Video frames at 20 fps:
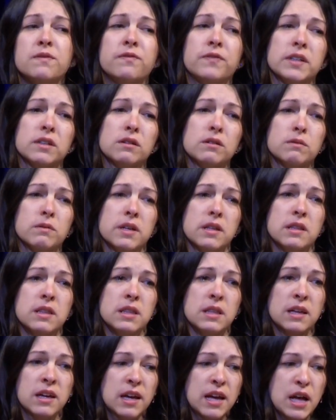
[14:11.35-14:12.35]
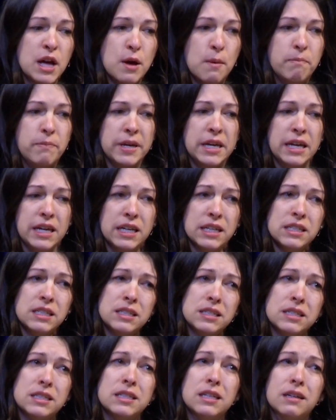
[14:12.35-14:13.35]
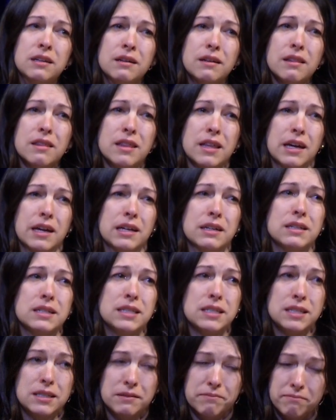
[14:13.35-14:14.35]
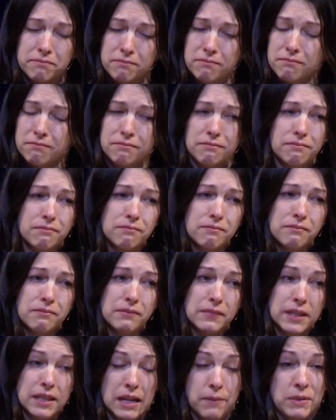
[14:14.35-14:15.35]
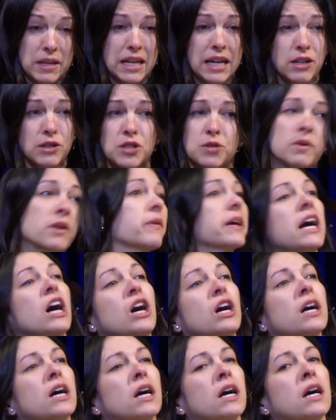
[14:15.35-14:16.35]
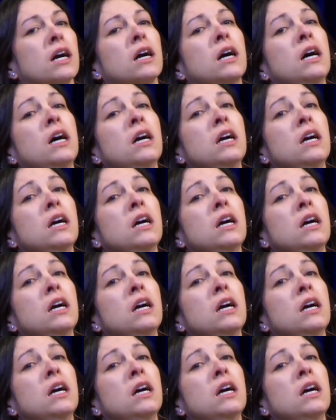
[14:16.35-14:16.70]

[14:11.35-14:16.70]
filled with peace that, here's where we are.